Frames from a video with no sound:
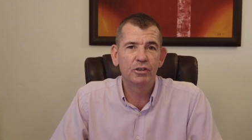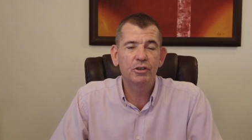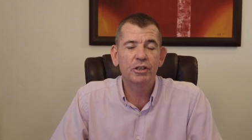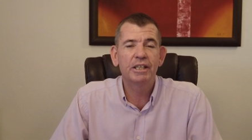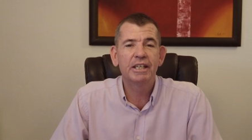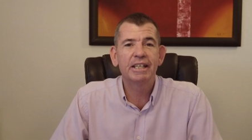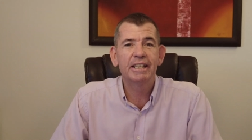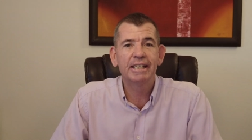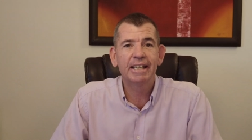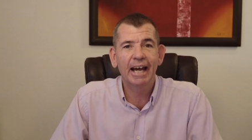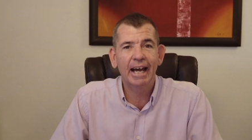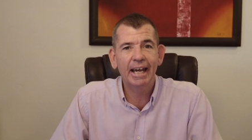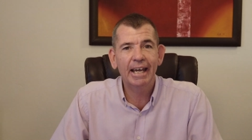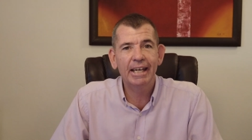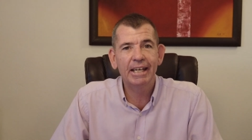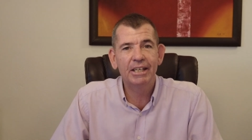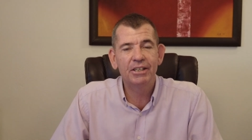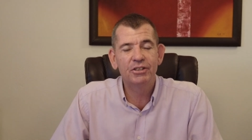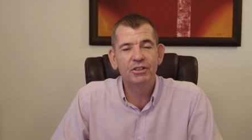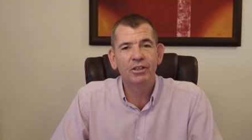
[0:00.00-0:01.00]
You can
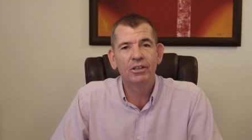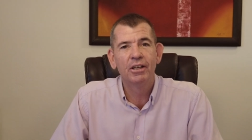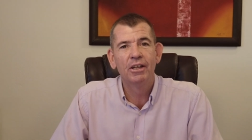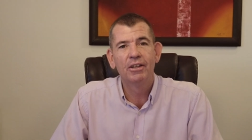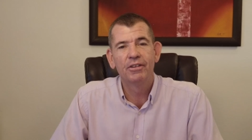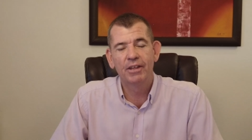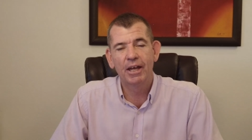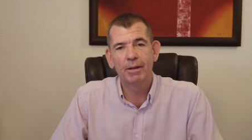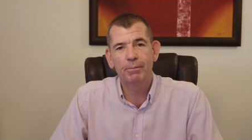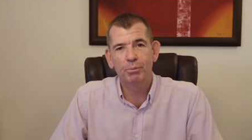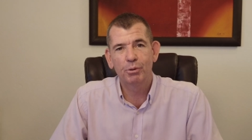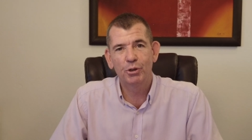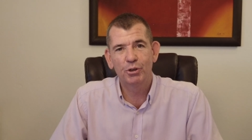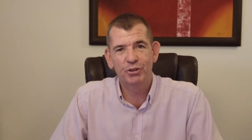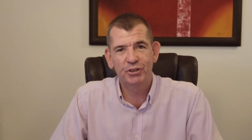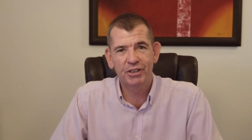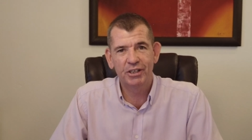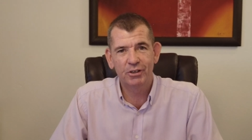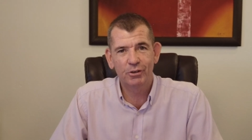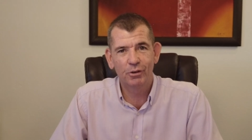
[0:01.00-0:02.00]
engage that
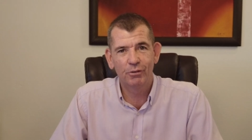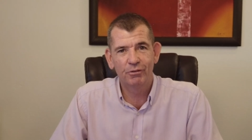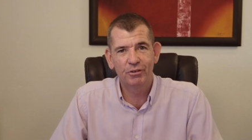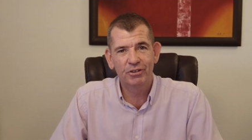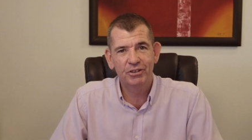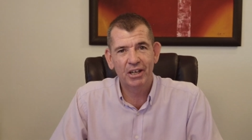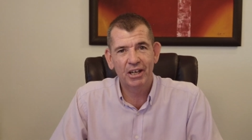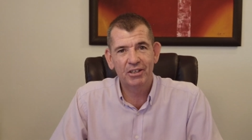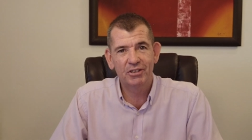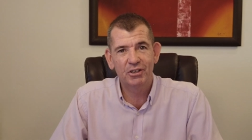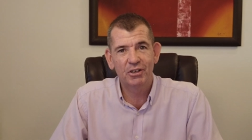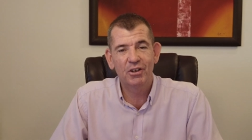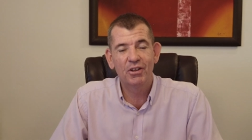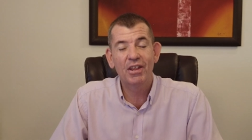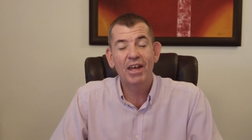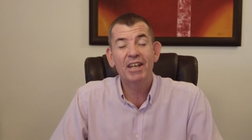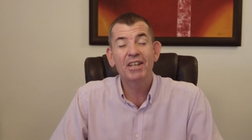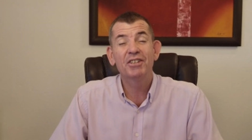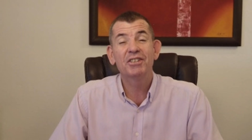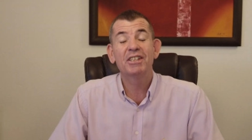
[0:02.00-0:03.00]
person in conversation.
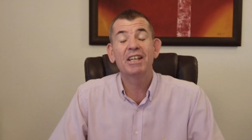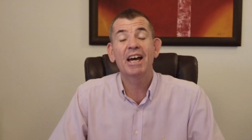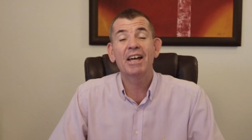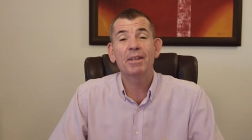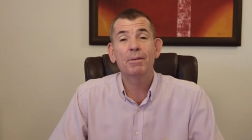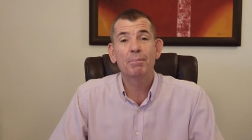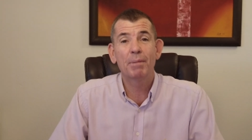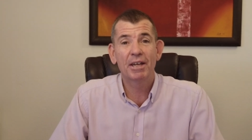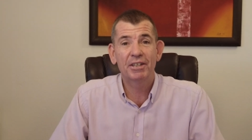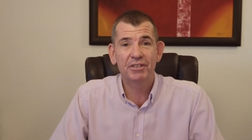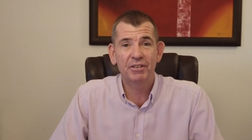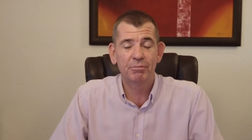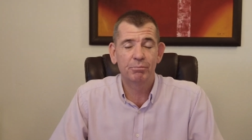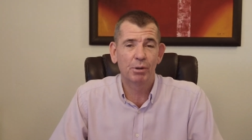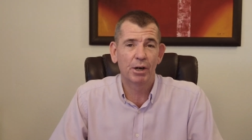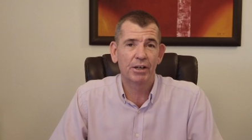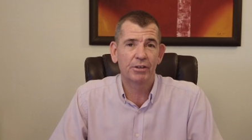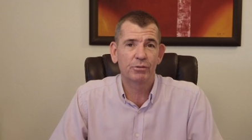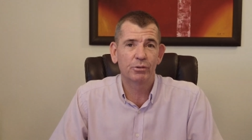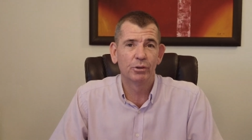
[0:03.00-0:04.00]
That is the other massive
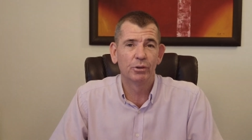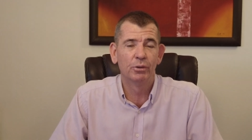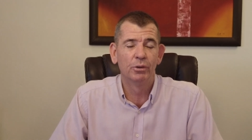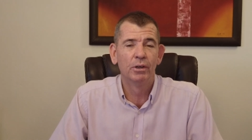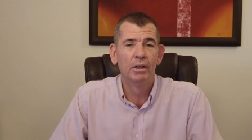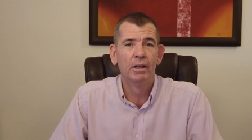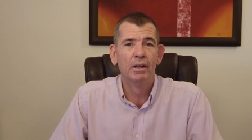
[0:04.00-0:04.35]
breakthrough.